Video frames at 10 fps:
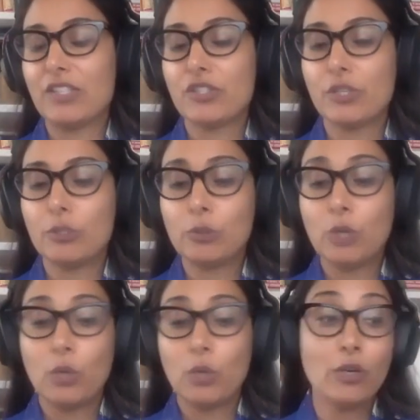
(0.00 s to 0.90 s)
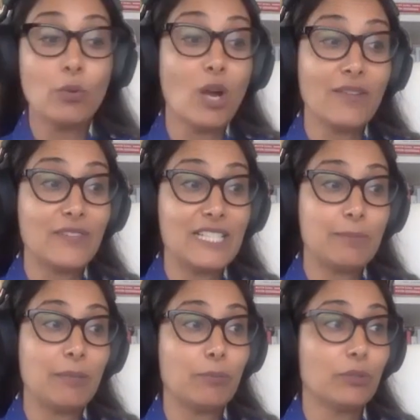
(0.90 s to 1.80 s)
And so we don't want
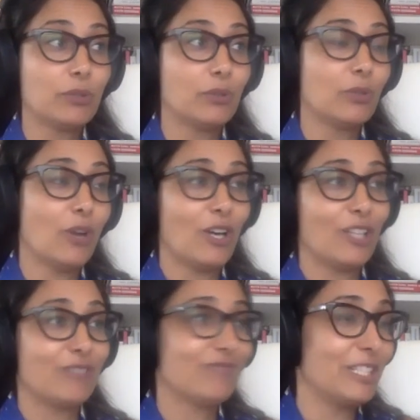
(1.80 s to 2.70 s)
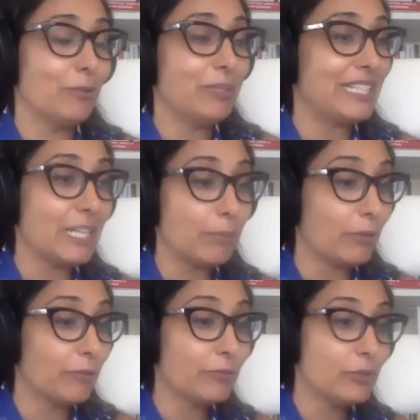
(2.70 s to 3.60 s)
these people who are, you know, picking up
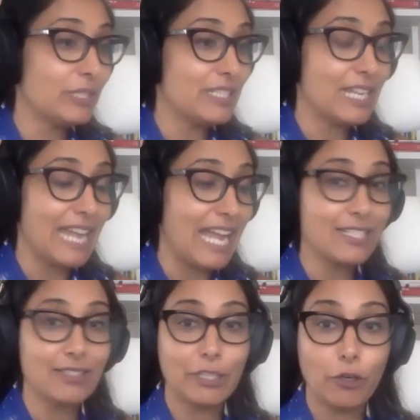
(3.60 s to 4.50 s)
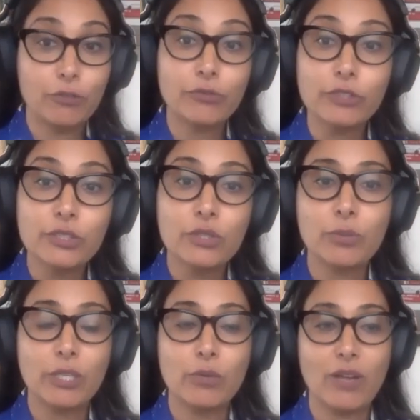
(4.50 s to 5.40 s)
our food and handling our fruit.
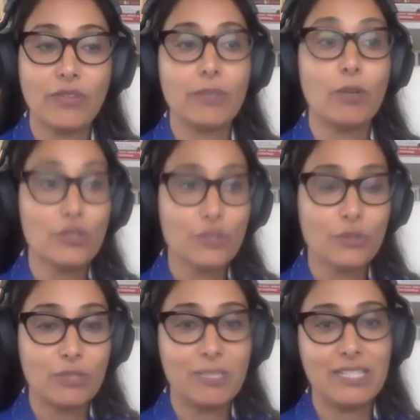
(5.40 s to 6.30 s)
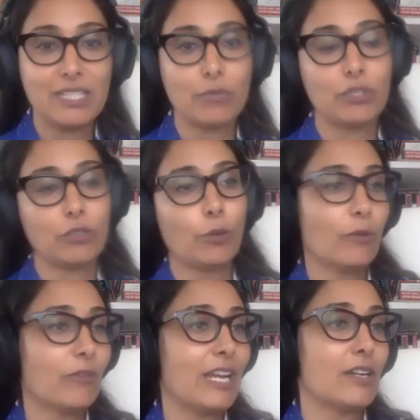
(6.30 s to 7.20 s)
We don't want them also to be sick with the
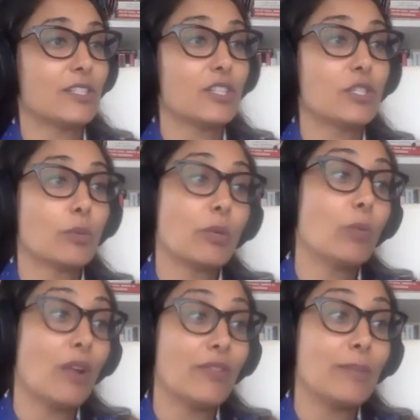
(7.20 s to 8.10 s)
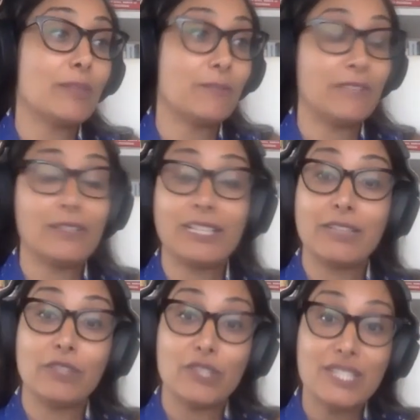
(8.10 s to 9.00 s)
coronavirus. And so we want them to feel
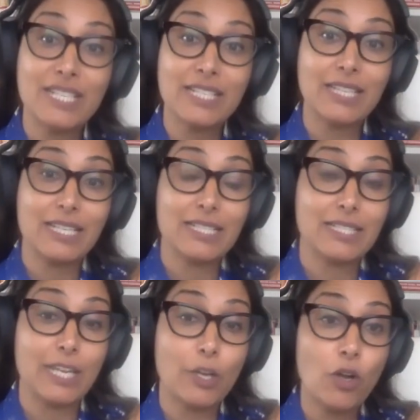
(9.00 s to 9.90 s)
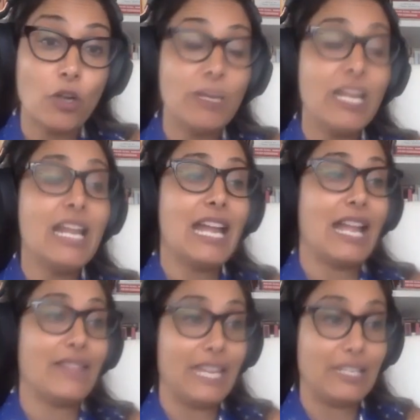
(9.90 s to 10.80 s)
like if they're sick, they can stay at home
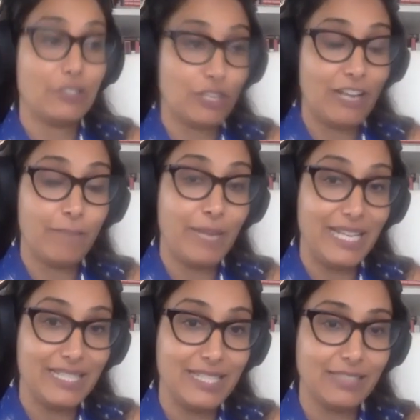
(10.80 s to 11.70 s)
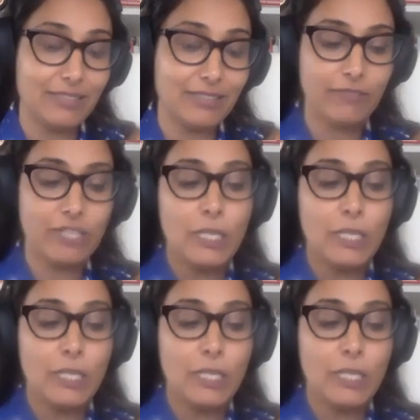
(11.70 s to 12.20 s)
and they should have paid sick leave.